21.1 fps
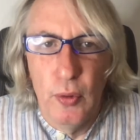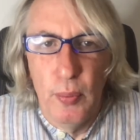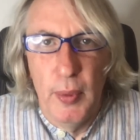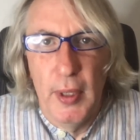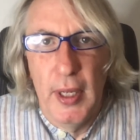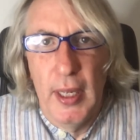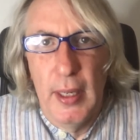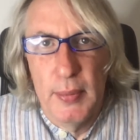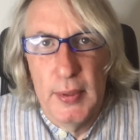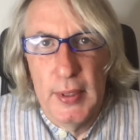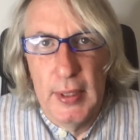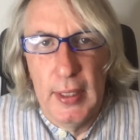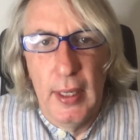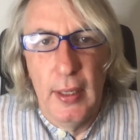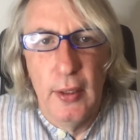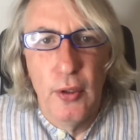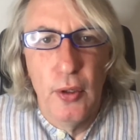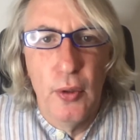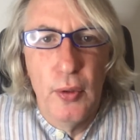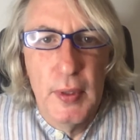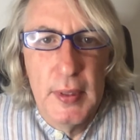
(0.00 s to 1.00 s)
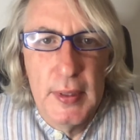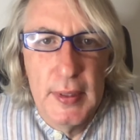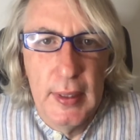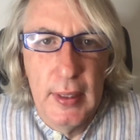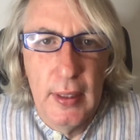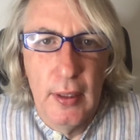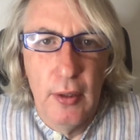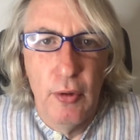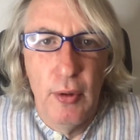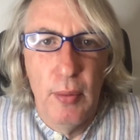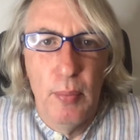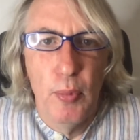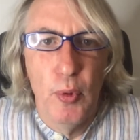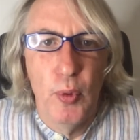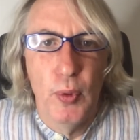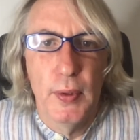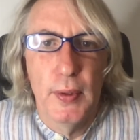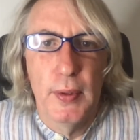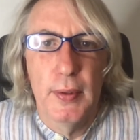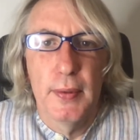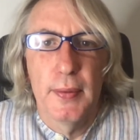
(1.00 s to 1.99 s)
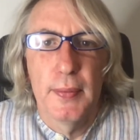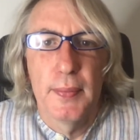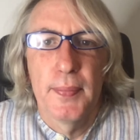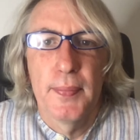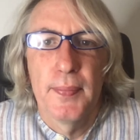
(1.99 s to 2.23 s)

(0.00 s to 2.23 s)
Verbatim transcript: perhaps that our donors think are important.